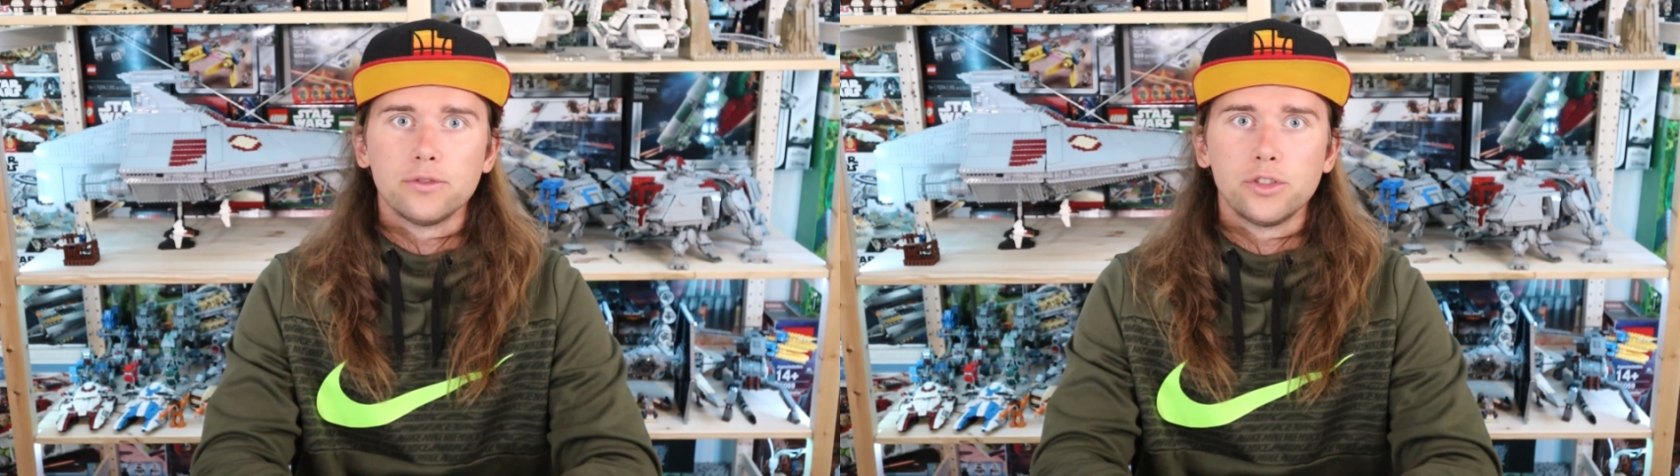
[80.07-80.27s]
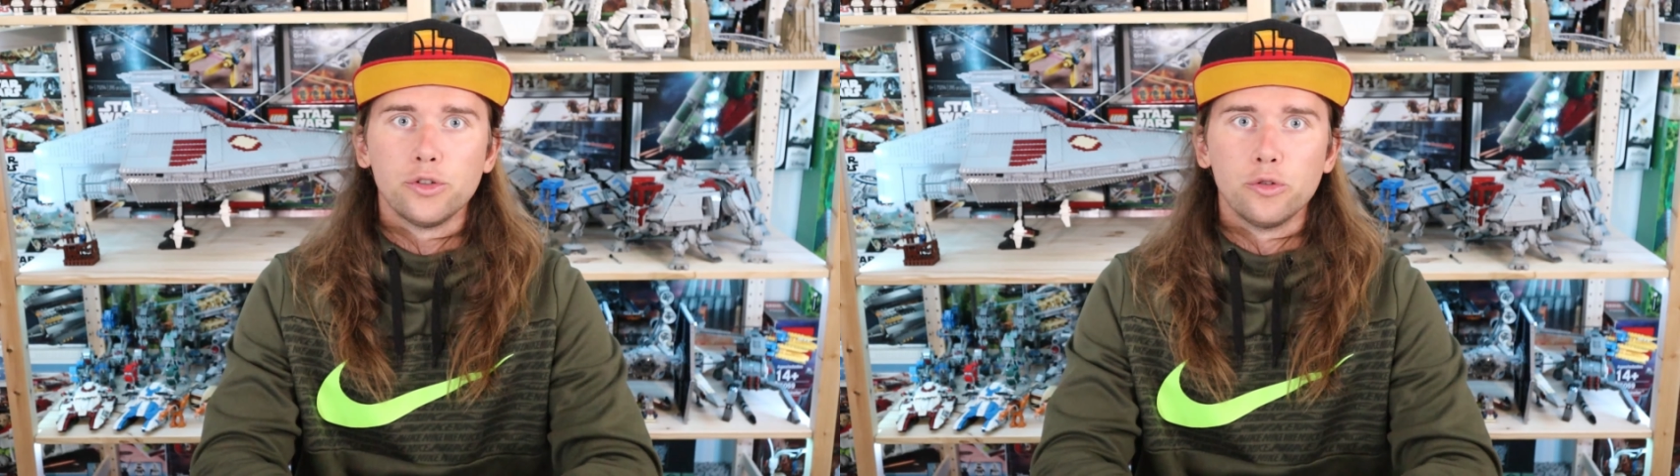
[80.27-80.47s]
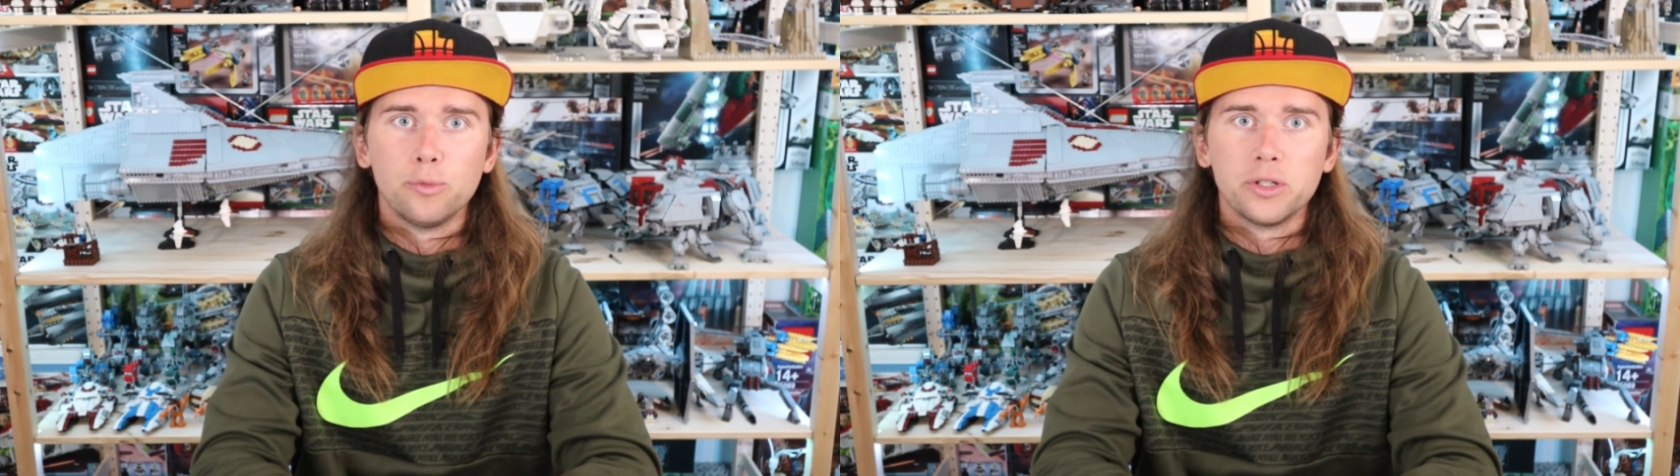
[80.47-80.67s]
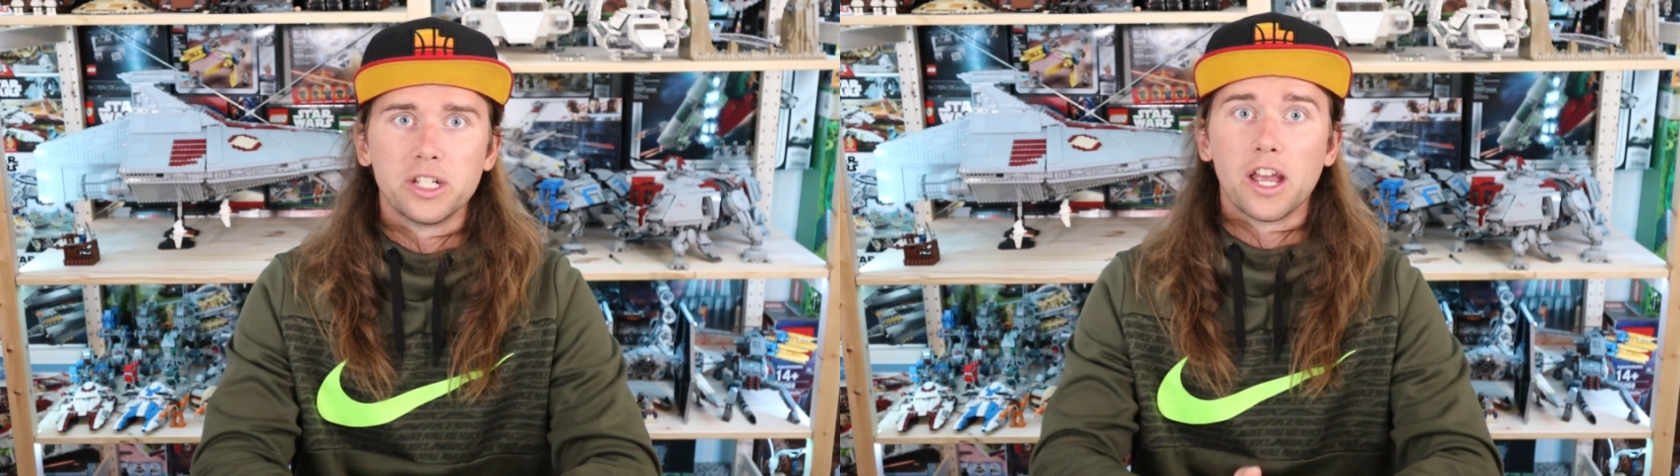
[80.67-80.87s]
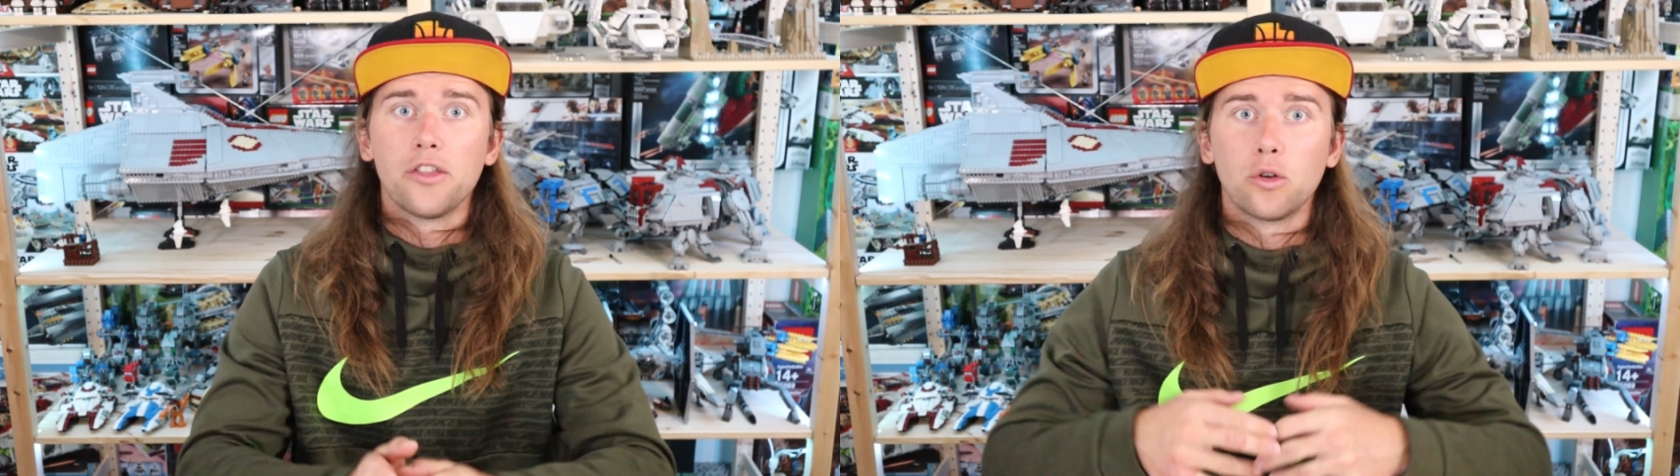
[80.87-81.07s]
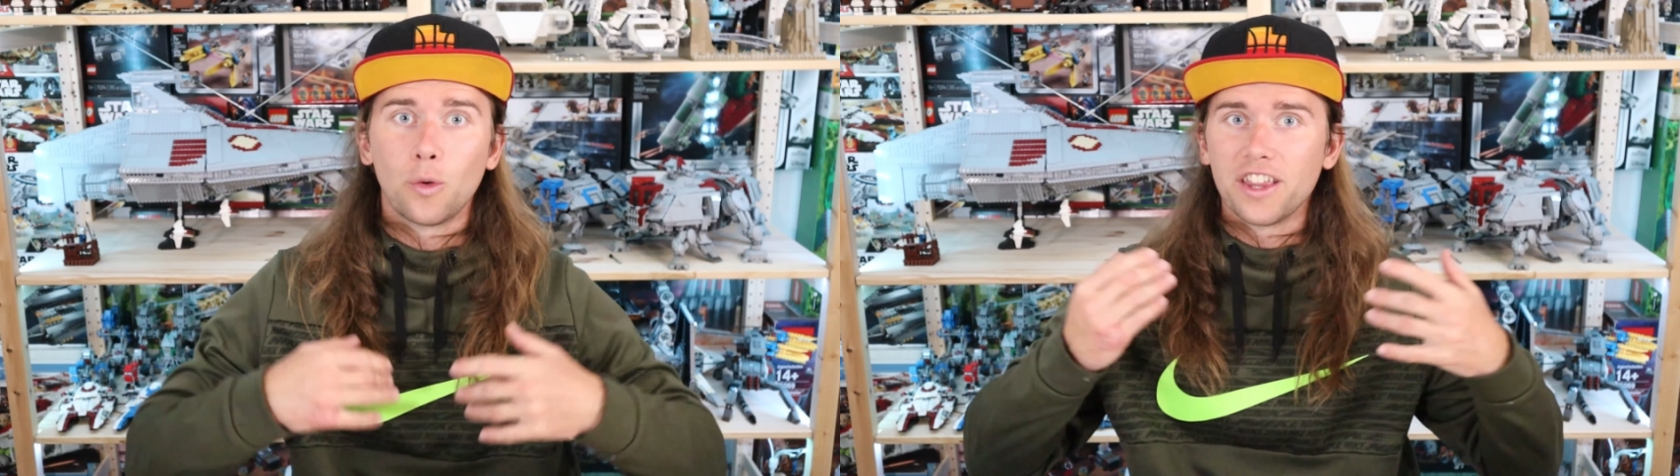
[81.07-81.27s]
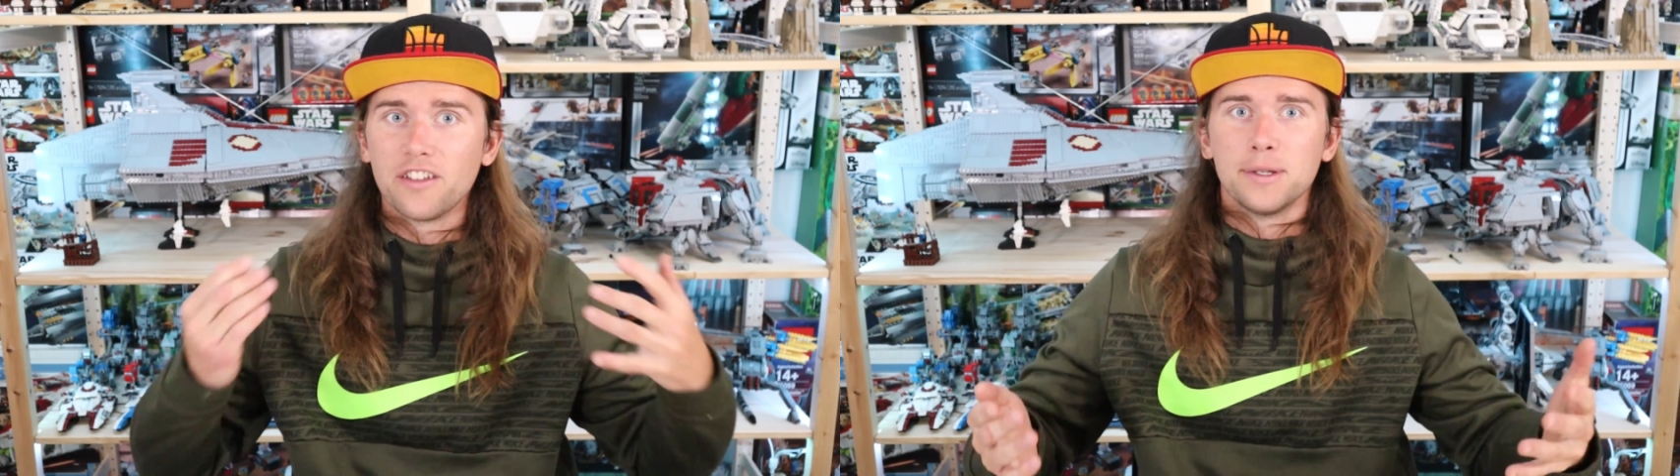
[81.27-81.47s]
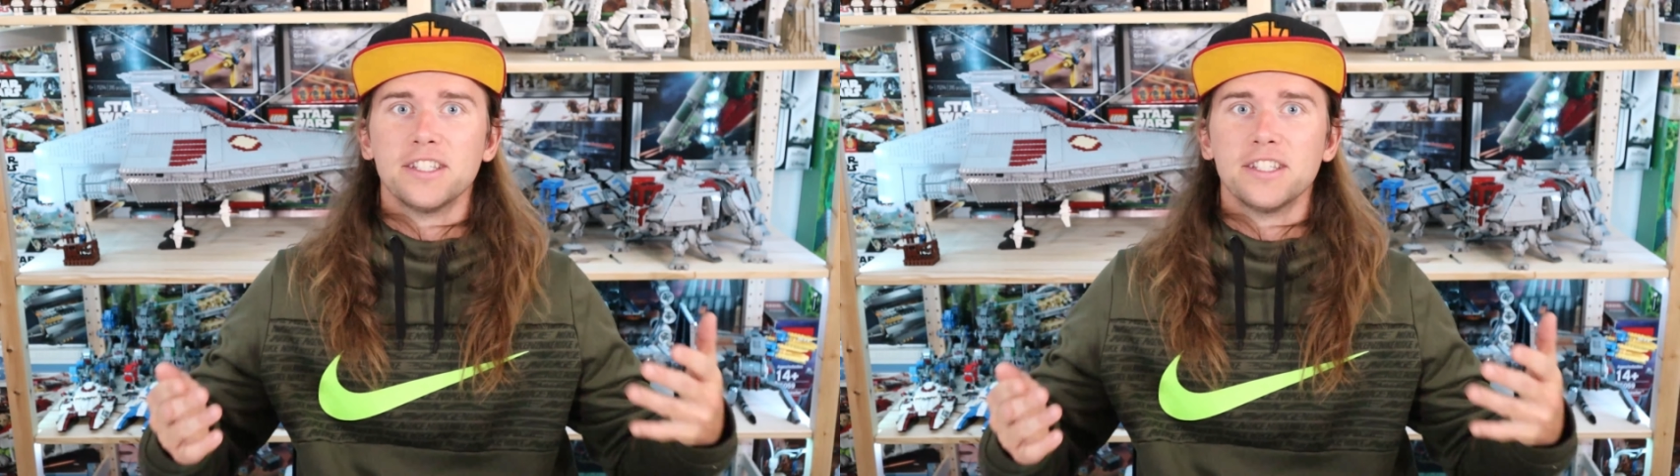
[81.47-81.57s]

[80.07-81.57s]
to put together and why they've